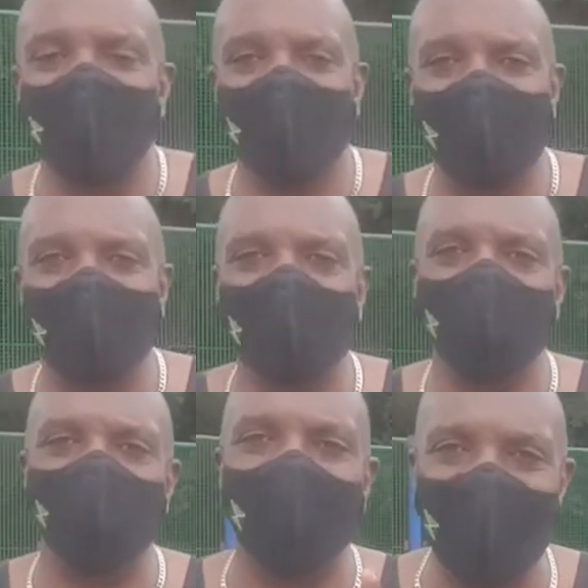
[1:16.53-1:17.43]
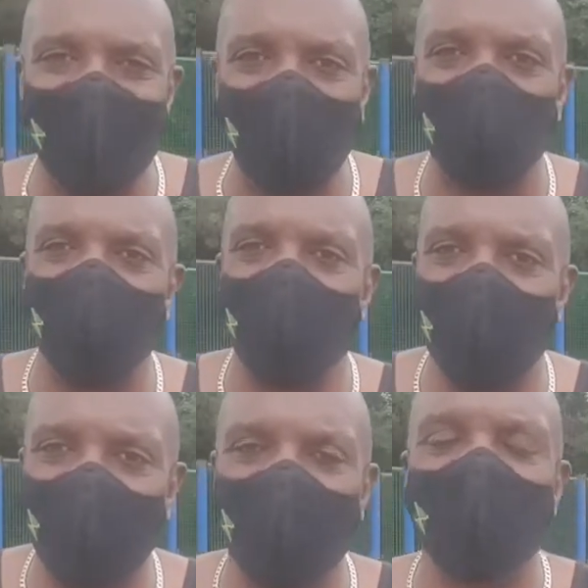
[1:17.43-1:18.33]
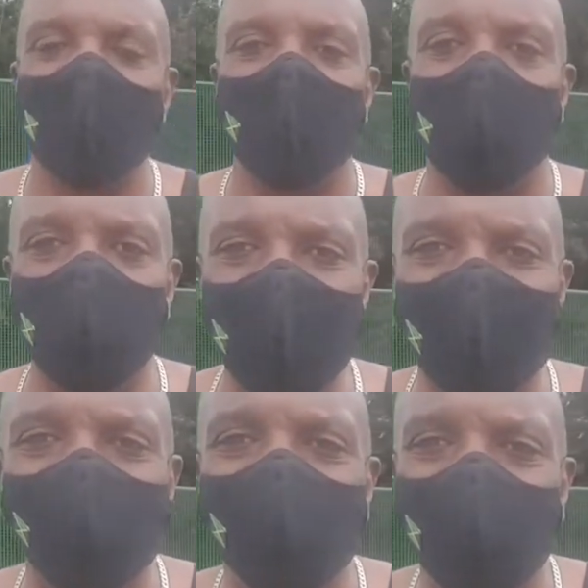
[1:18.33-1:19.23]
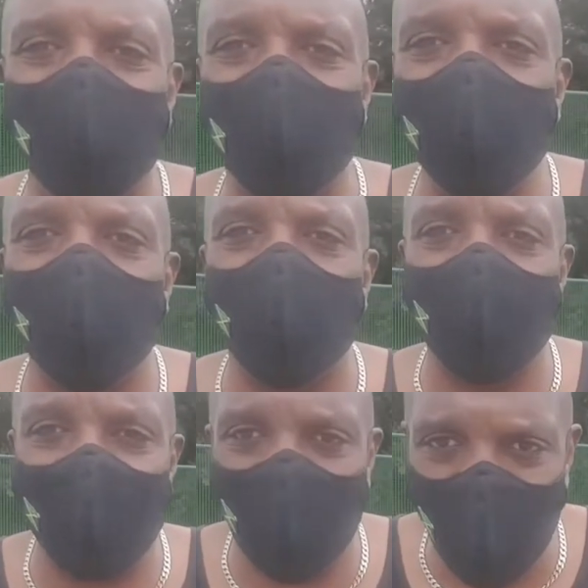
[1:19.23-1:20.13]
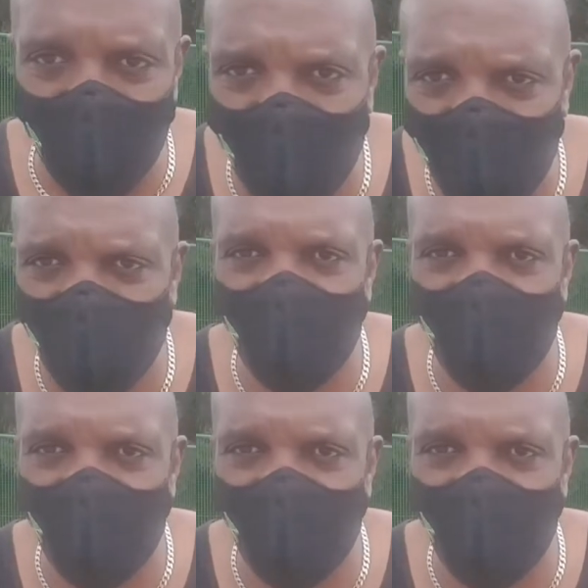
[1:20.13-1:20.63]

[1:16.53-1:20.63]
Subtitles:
and getting up that little bit earlier and making sure that you can get more